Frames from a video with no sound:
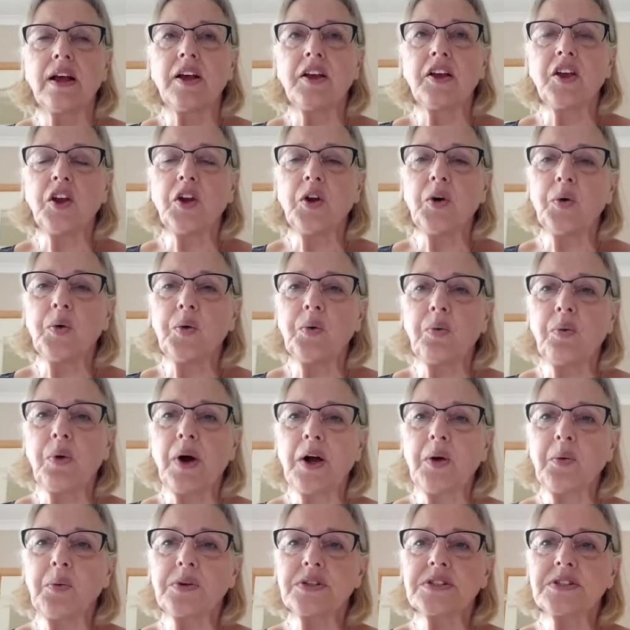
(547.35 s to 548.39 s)
You know,
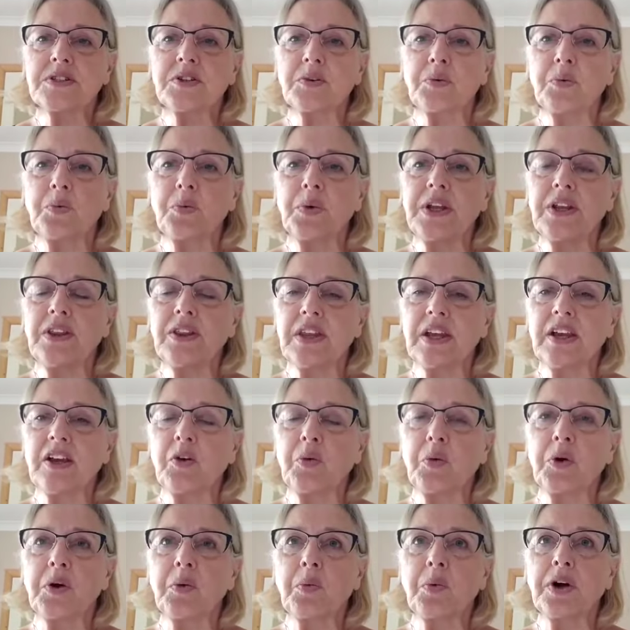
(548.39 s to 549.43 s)
whilst we think
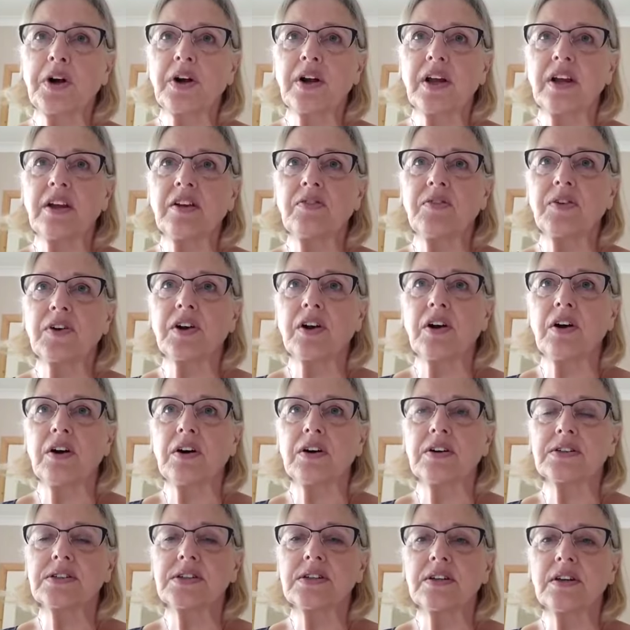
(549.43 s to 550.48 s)
we're working for
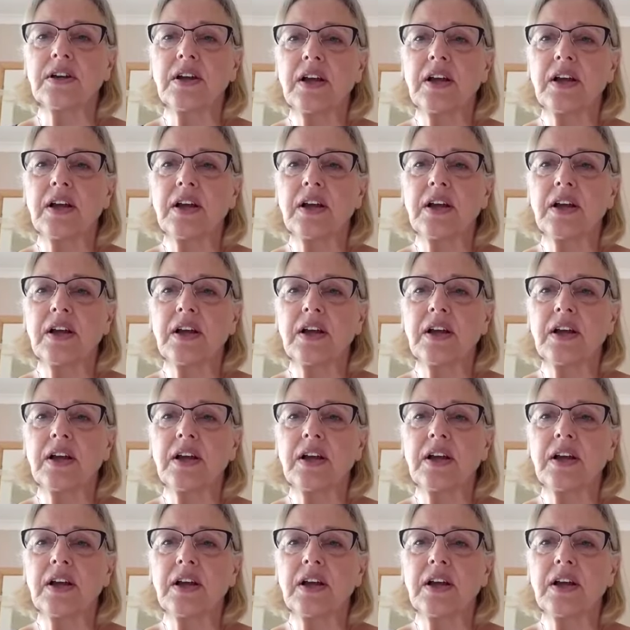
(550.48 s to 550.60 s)
God,